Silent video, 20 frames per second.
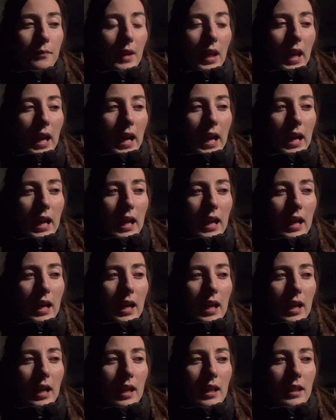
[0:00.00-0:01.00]

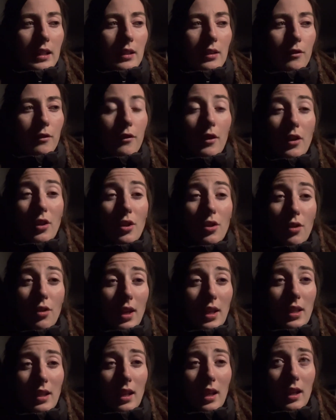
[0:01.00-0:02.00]
And
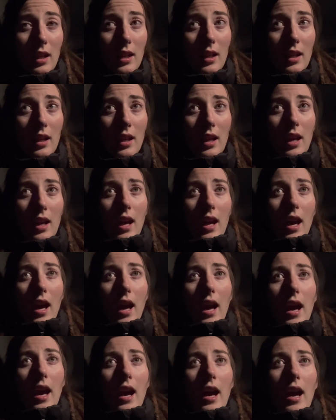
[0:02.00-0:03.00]
frustrating.
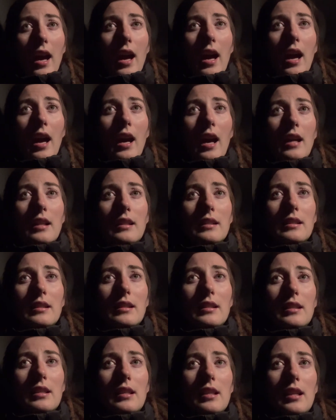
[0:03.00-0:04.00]

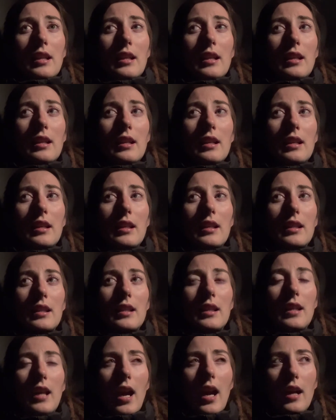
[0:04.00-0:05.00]
And
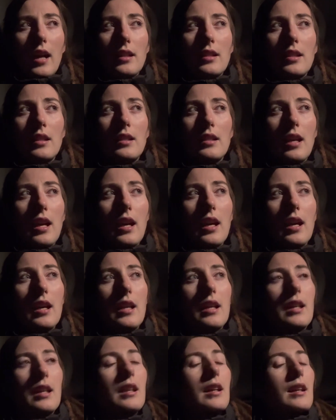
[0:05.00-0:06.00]
yeah,
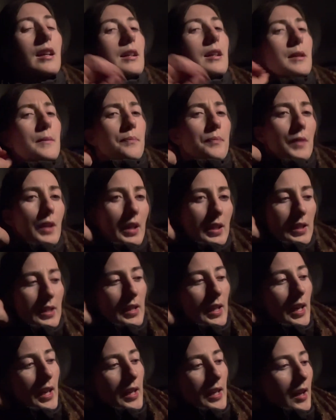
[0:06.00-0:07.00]
today
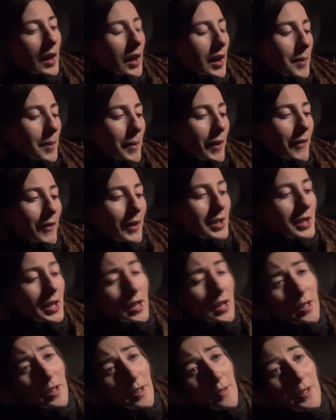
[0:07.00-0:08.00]
I've actually
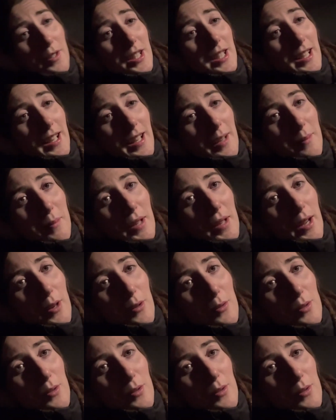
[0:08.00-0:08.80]
had a lovely day. I've been out all